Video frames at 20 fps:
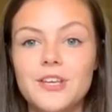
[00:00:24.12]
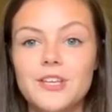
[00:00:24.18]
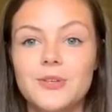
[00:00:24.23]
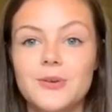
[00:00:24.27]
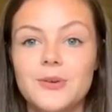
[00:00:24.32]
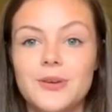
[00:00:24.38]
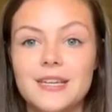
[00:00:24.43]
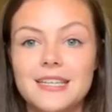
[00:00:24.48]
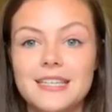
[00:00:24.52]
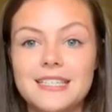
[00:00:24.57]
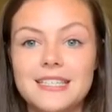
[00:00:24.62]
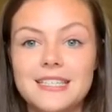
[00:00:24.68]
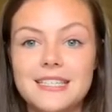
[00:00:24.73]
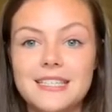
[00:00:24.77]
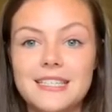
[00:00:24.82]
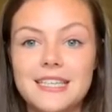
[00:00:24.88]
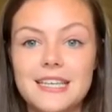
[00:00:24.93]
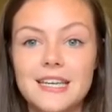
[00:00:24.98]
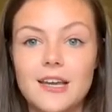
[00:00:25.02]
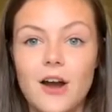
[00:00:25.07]
you can
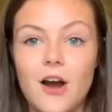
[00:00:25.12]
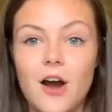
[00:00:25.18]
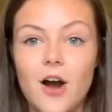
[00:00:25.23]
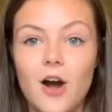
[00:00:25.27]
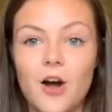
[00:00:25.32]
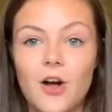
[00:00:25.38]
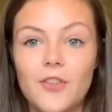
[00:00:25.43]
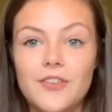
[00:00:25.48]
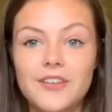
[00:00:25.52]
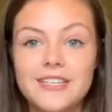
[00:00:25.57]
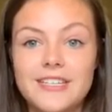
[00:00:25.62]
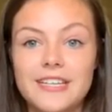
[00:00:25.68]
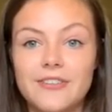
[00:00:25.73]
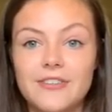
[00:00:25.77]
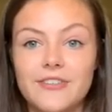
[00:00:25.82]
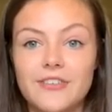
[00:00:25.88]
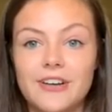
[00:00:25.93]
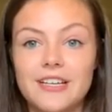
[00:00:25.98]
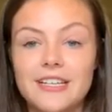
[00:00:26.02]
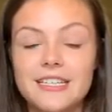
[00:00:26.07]
see all the
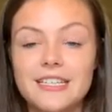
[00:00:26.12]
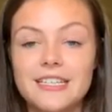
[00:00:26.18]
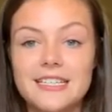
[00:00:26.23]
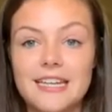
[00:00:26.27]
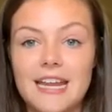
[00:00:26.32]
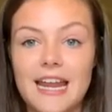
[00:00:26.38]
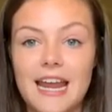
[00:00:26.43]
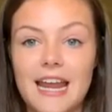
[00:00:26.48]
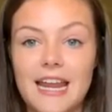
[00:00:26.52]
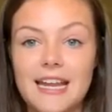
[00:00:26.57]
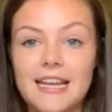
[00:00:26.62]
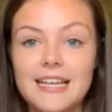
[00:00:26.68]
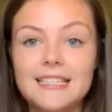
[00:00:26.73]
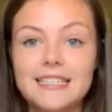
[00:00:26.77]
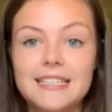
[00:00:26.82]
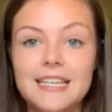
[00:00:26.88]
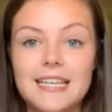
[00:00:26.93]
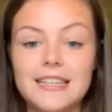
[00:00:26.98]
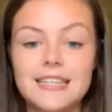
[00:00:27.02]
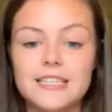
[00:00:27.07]
different
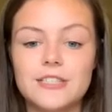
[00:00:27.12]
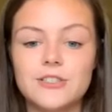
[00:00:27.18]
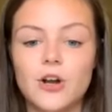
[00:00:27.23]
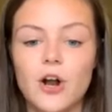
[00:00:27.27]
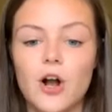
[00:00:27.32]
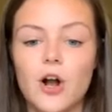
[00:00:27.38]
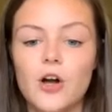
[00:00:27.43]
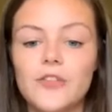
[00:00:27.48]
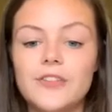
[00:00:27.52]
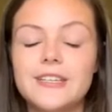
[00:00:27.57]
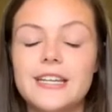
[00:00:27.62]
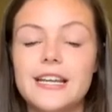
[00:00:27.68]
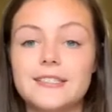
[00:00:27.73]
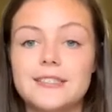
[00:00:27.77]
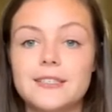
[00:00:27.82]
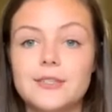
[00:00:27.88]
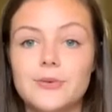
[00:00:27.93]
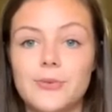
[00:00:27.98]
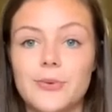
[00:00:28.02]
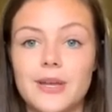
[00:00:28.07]
days, and these are all the
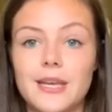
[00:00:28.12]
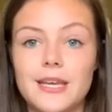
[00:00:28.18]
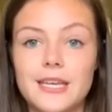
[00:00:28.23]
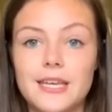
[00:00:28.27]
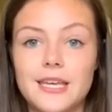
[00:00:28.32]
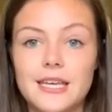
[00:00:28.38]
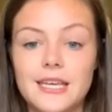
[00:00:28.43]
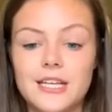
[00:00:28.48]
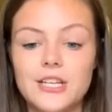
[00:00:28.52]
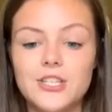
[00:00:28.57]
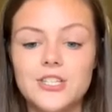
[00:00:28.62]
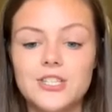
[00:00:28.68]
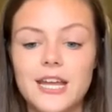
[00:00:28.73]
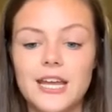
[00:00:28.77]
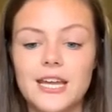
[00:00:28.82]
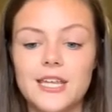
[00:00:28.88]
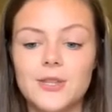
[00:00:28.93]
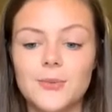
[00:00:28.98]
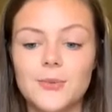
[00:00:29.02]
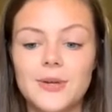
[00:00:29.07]
days of the week. Each
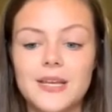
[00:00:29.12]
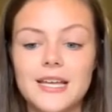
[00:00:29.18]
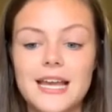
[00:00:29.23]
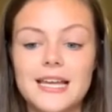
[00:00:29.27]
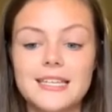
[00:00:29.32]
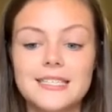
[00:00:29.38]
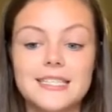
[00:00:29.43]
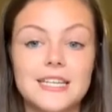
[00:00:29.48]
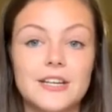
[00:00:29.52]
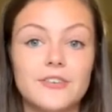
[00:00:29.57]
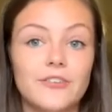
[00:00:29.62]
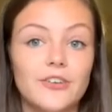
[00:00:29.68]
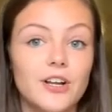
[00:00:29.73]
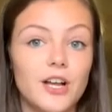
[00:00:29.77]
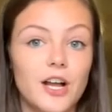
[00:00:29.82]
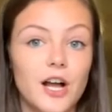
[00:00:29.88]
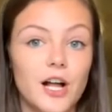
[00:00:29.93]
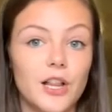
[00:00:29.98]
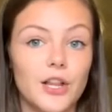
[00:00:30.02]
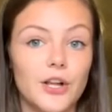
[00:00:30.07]
day of the week has a
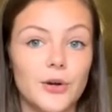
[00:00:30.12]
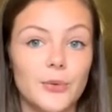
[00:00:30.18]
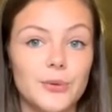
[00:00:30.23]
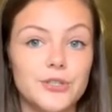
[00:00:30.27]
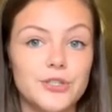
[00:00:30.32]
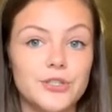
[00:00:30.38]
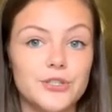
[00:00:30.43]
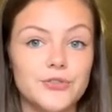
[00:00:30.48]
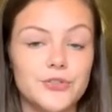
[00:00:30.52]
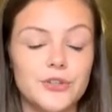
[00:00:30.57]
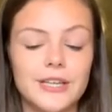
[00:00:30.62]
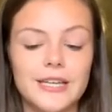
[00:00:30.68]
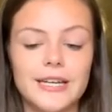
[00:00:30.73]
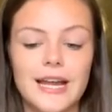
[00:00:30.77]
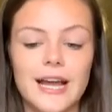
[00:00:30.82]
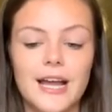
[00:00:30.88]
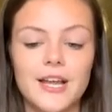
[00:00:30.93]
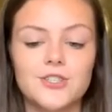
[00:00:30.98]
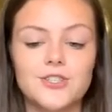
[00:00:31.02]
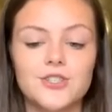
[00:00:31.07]
different color, which is really
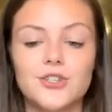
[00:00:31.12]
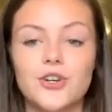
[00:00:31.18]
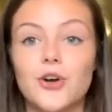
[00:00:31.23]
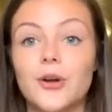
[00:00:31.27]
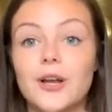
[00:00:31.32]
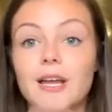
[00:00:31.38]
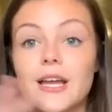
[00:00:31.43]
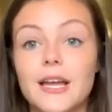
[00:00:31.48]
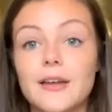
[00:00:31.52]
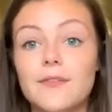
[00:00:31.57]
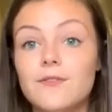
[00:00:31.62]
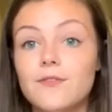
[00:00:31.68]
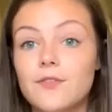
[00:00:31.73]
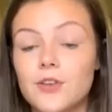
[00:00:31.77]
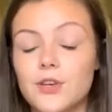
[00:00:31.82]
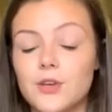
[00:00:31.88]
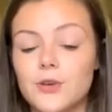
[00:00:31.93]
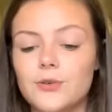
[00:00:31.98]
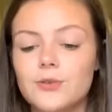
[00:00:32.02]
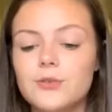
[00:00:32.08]
nice, so you don't get
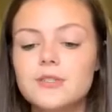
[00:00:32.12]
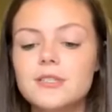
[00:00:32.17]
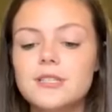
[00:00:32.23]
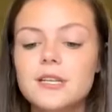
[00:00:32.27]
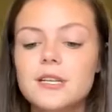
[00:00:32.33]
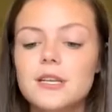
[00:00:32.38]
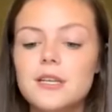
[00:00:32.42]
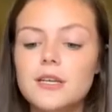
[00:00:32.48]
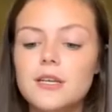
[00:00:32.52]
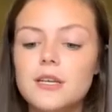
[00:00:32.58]
confused.